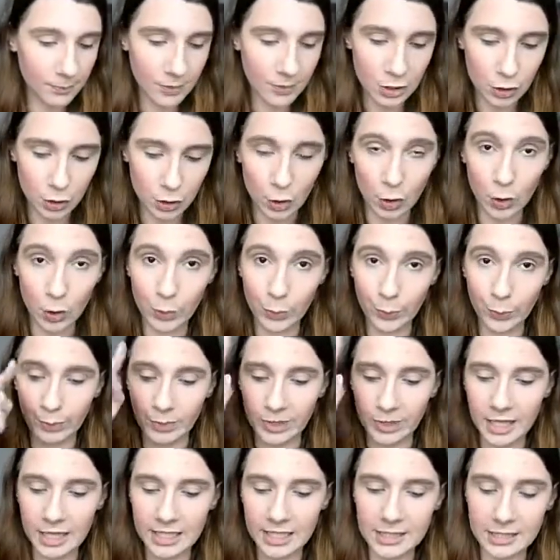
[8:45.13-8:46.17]
So
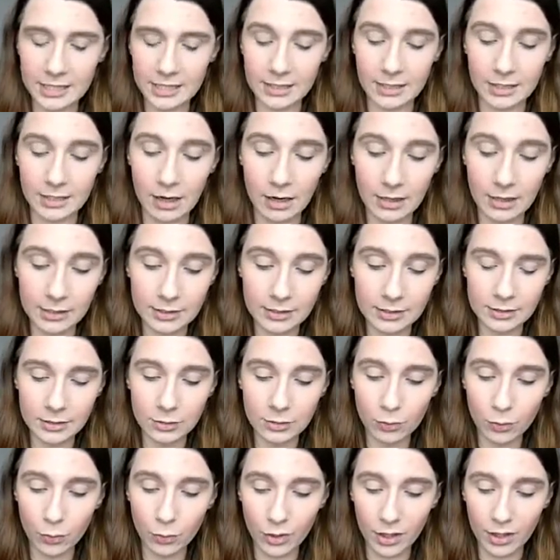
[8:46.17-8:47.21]
let's start
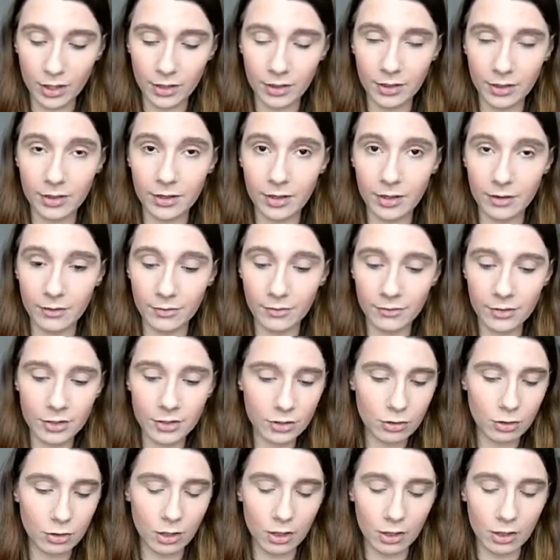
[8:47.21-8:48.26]
with the
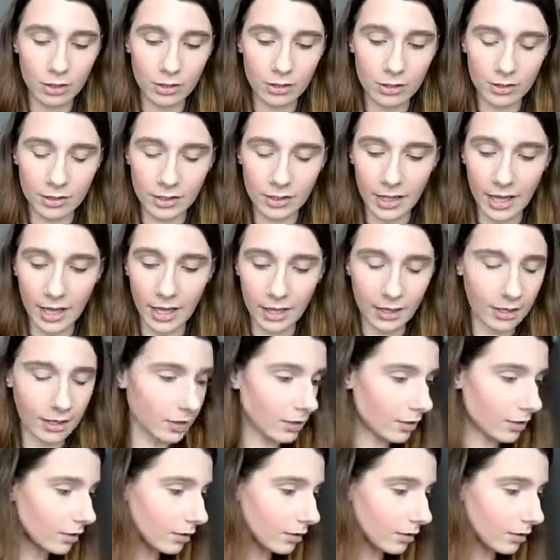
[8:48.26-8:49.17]
first color that